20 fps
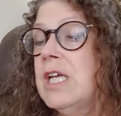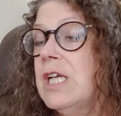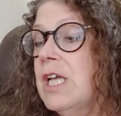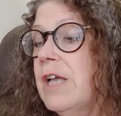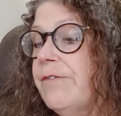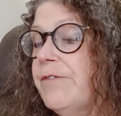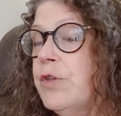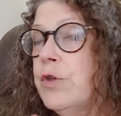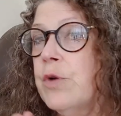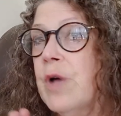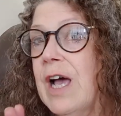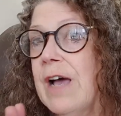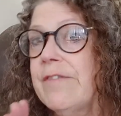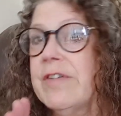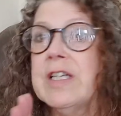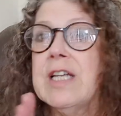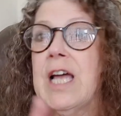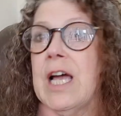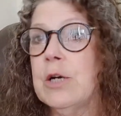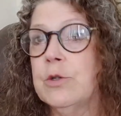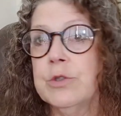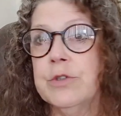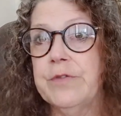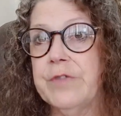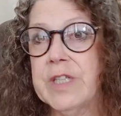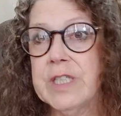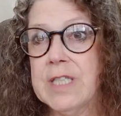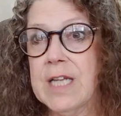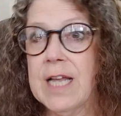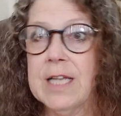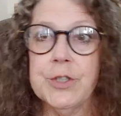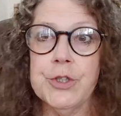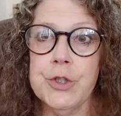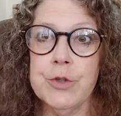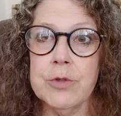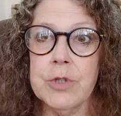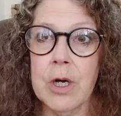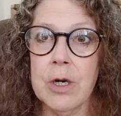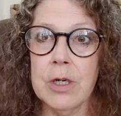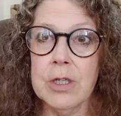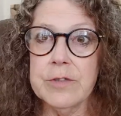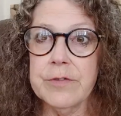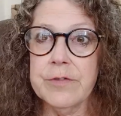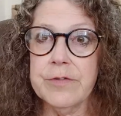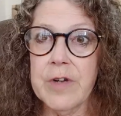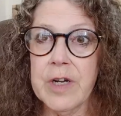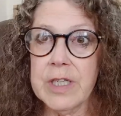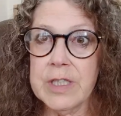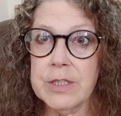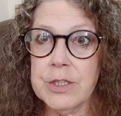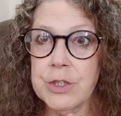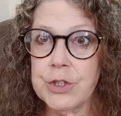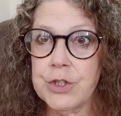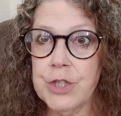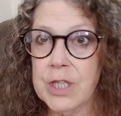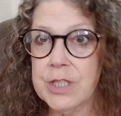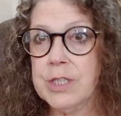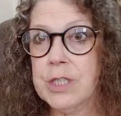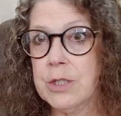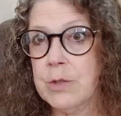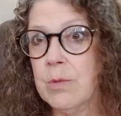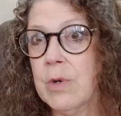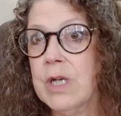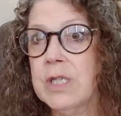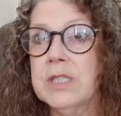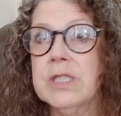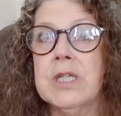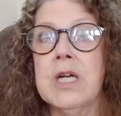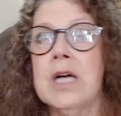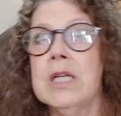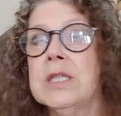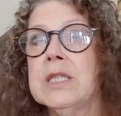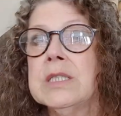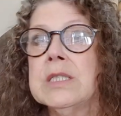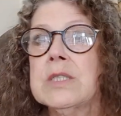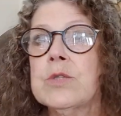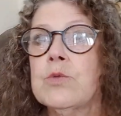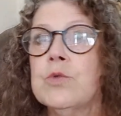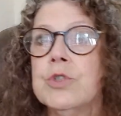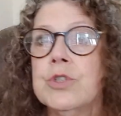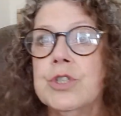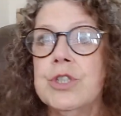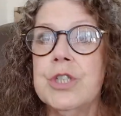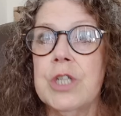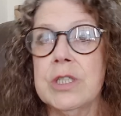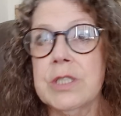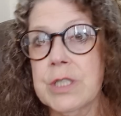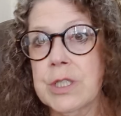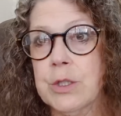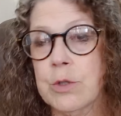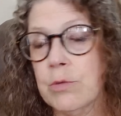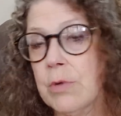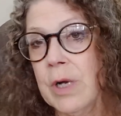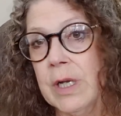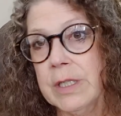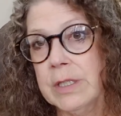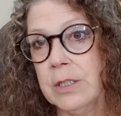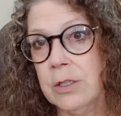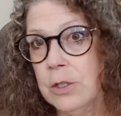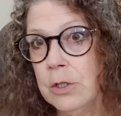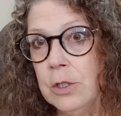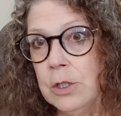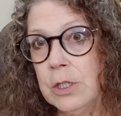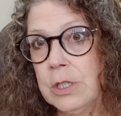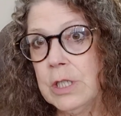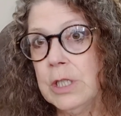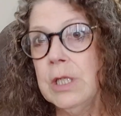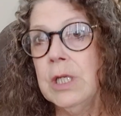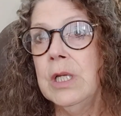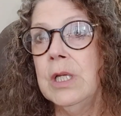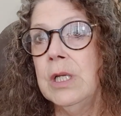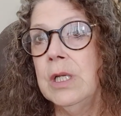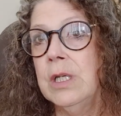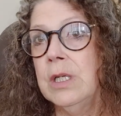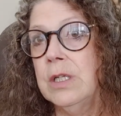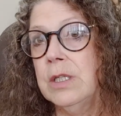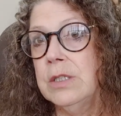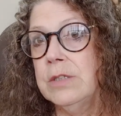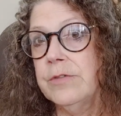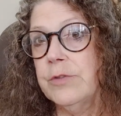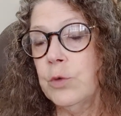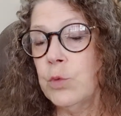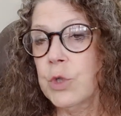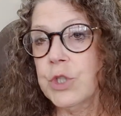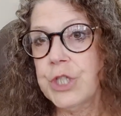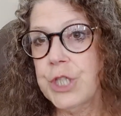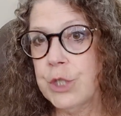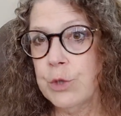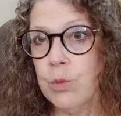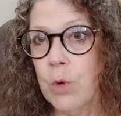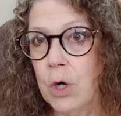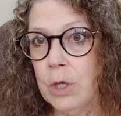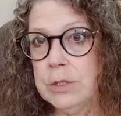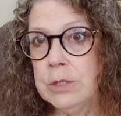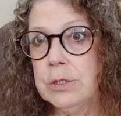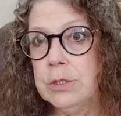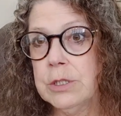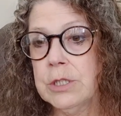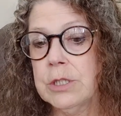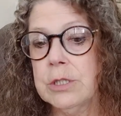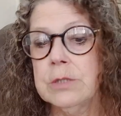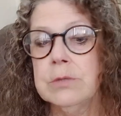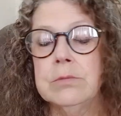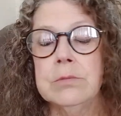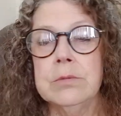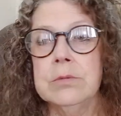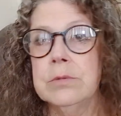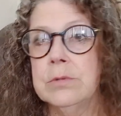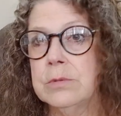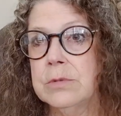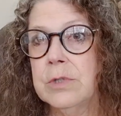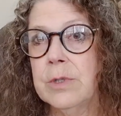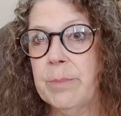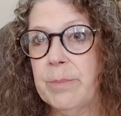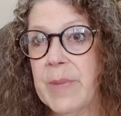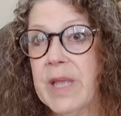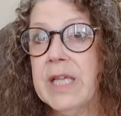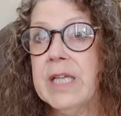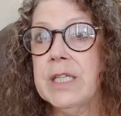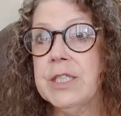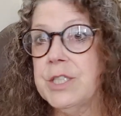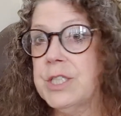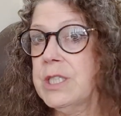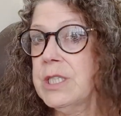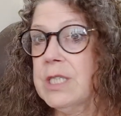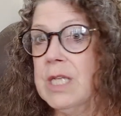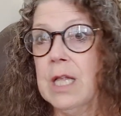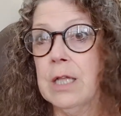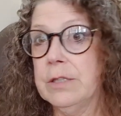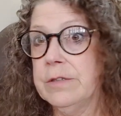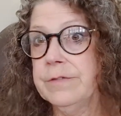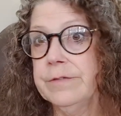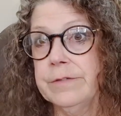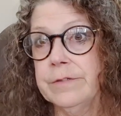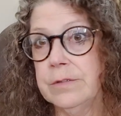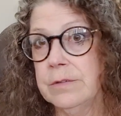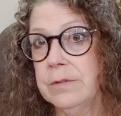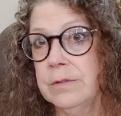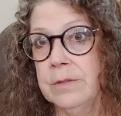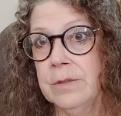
If you have an outfit and you can't find just the right colours or just the right look for what you want, make it yourself.